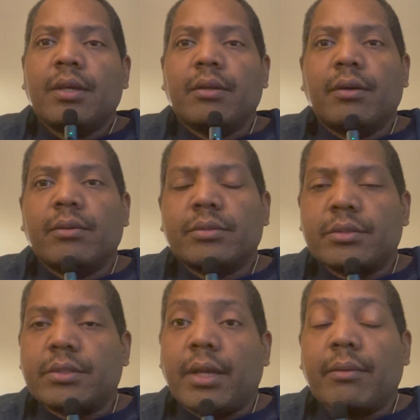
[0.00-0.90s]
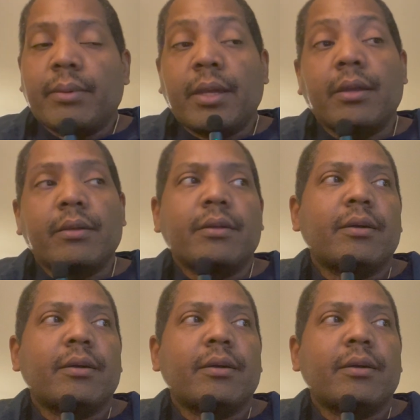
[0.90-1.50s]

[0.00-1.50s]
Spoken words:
it's just like, man,